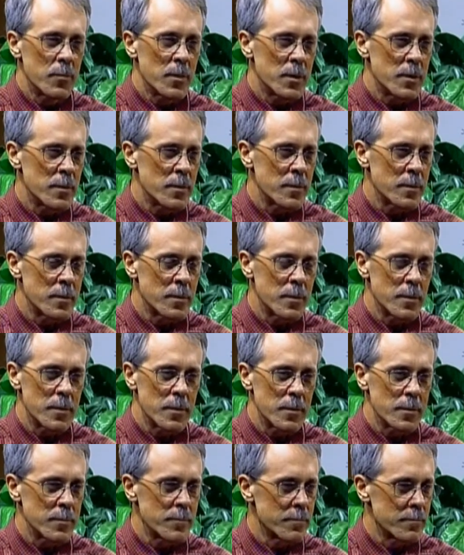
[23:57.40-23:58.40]
Been
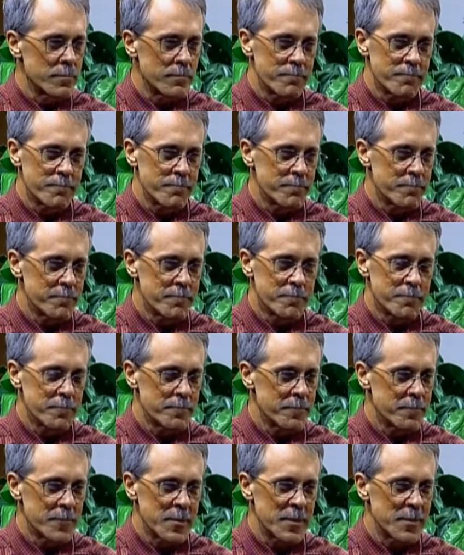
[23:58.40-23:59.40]
on
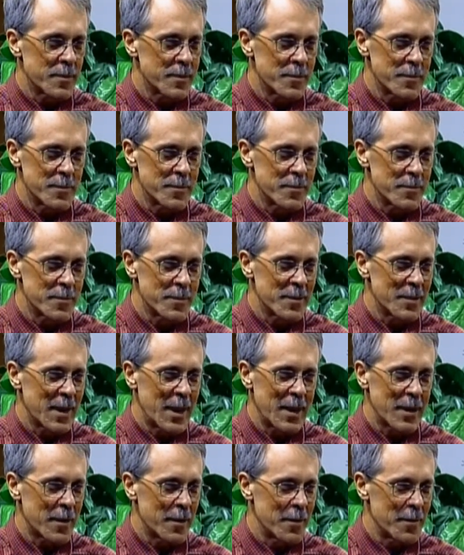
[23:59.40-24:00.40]
just a
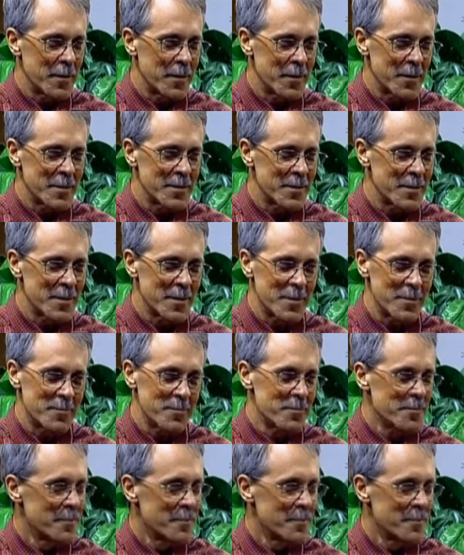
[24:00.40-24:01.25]
stack of things that.